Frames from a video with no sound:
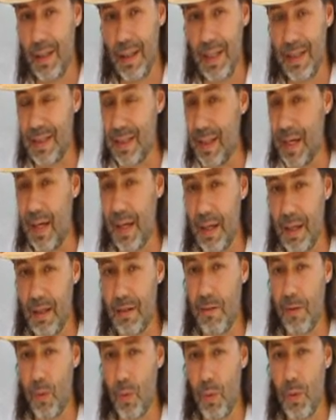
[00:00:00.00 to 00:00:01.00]
That's a hell
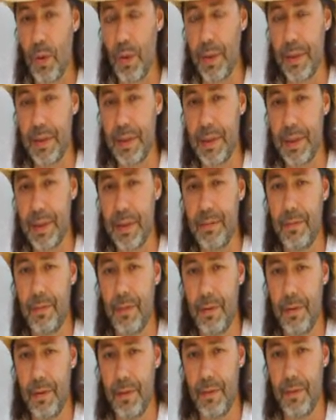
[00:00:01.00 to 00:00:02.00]
of a warranty
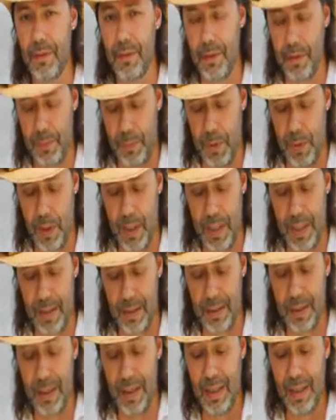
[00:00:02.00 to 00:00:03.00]
for a
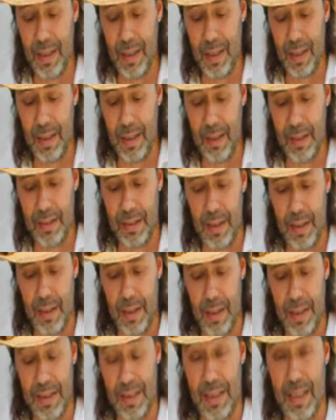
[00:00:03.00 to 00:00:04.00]
product
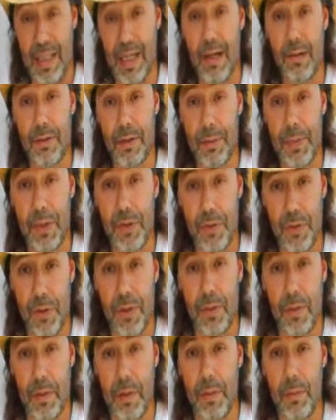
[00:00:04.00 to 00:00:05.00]
that is allowed to be used
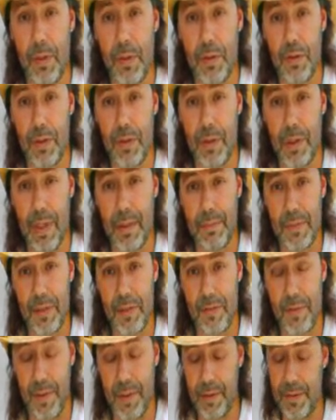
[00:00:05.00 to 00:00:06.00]
in a commercial
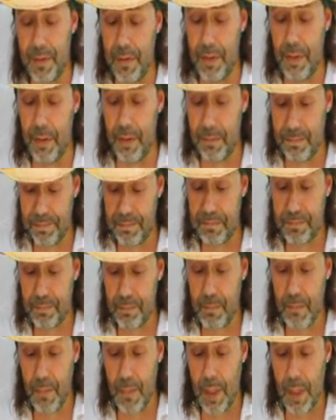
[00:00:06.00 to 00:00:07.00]
atmosphere. So
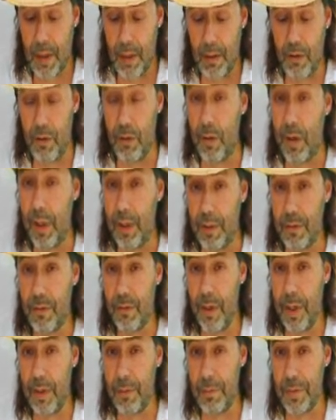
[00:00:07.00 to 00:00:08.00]
great
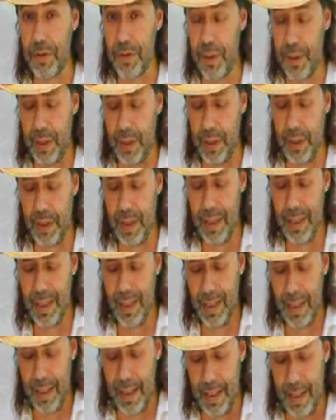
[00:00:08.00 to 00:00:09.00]
machine.
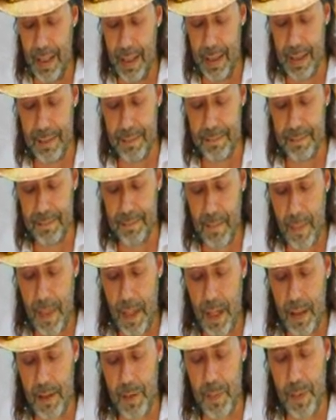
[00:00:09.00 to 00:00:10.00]

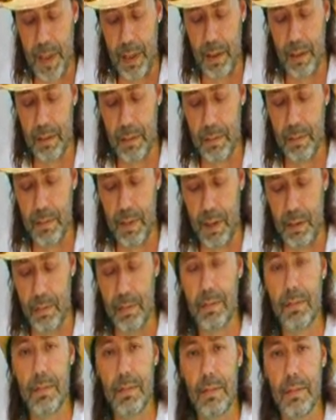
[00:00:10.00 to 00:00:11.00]
I spent,
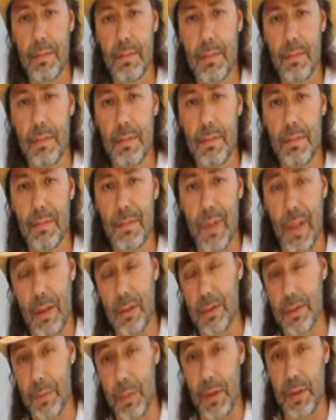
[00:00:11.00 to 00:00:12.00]

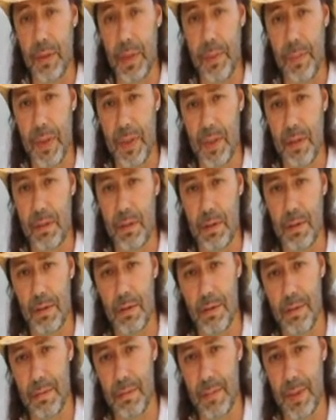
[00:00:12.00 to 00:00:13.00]
well, birthday present,
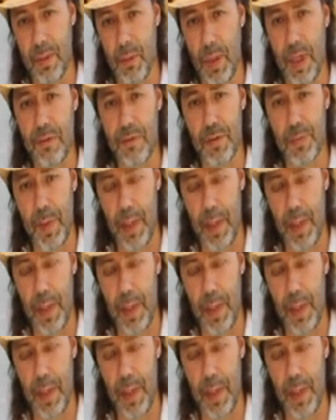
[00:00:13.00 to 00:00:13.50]
so my wife